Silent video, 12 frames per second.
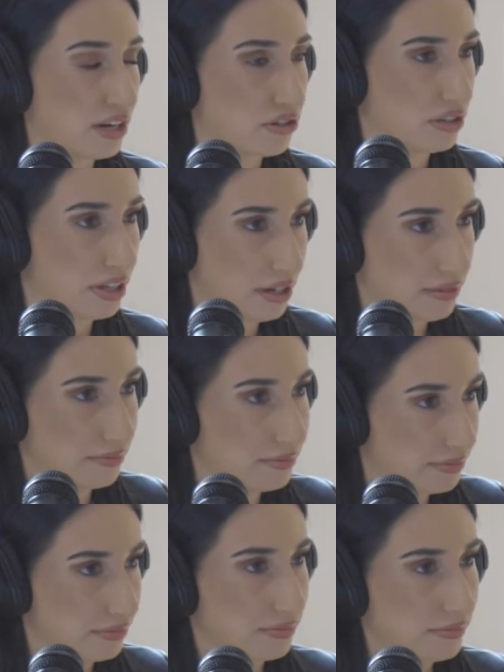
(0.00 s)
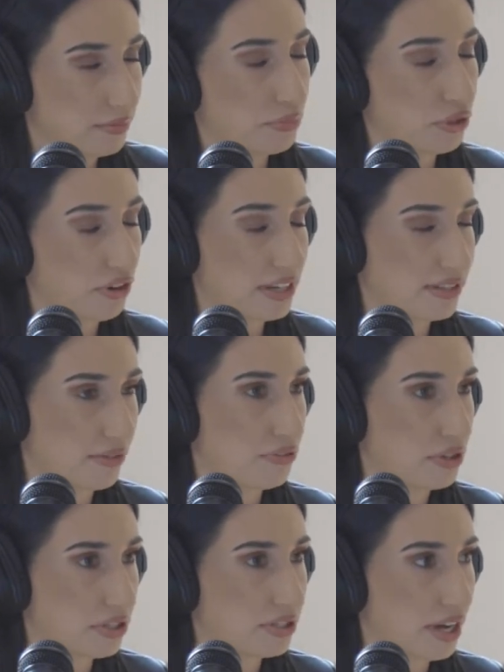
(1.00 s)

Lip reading: actually progressed the first